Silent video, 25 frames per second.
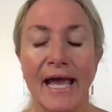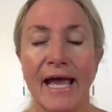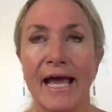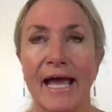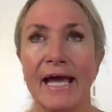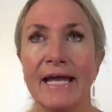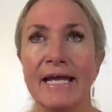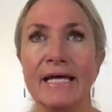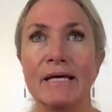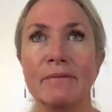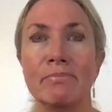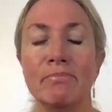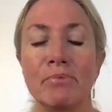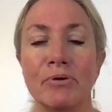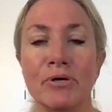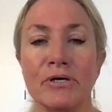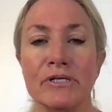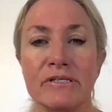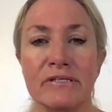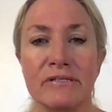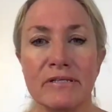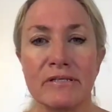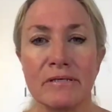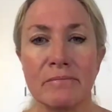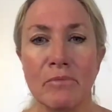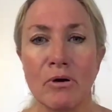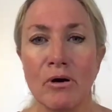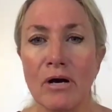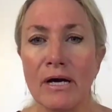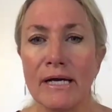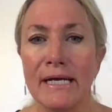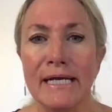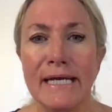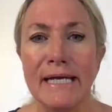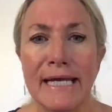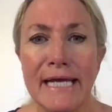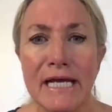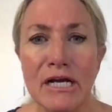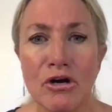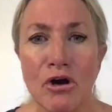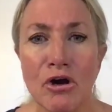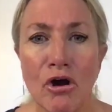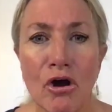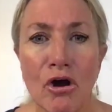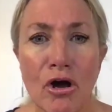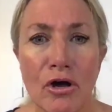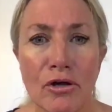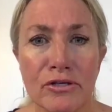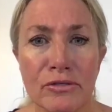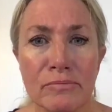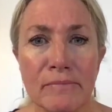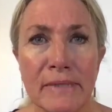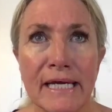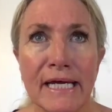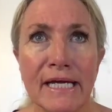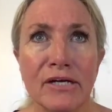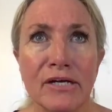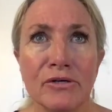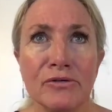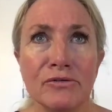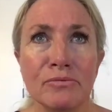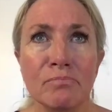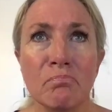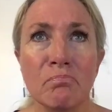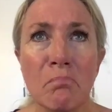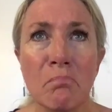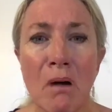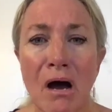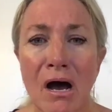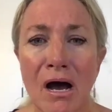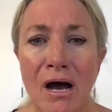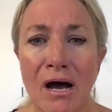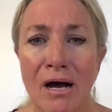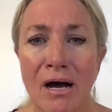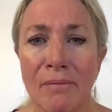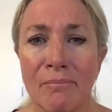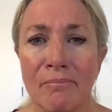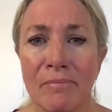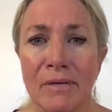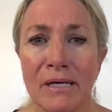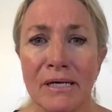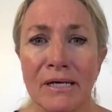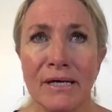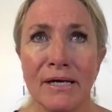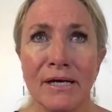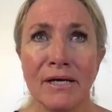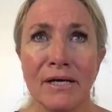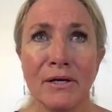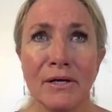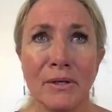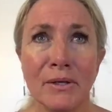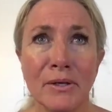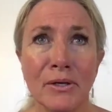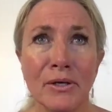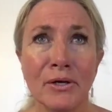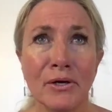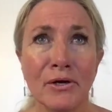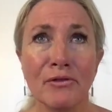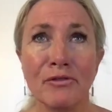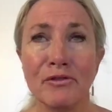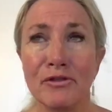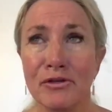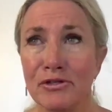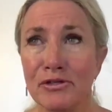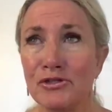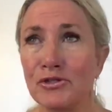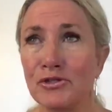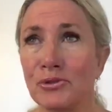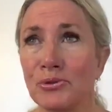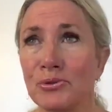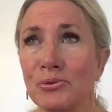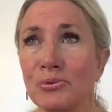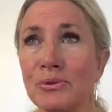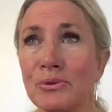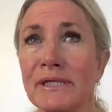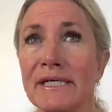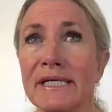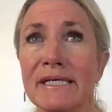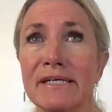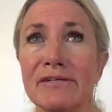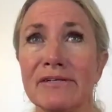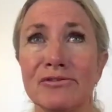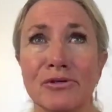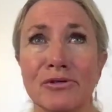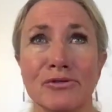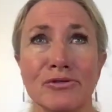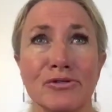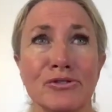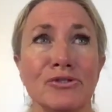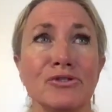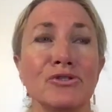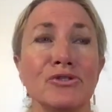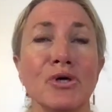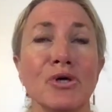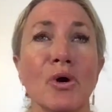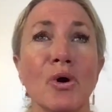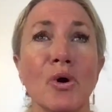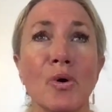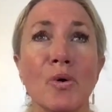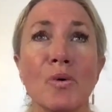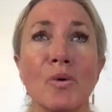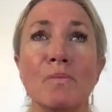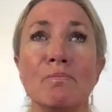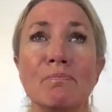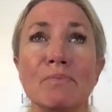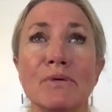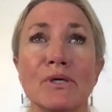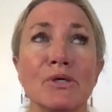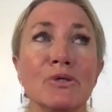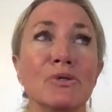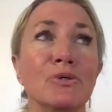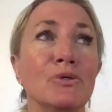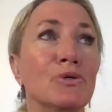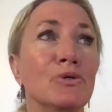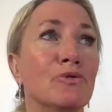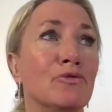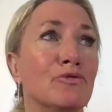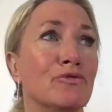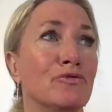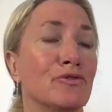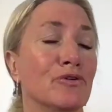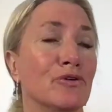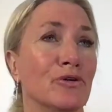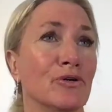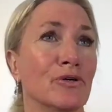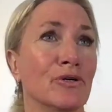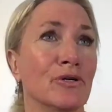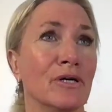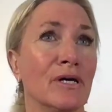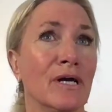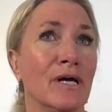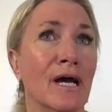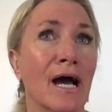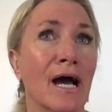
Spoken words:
And he puts them on and he calls me, he goes, Mom, the trees are so beautiful.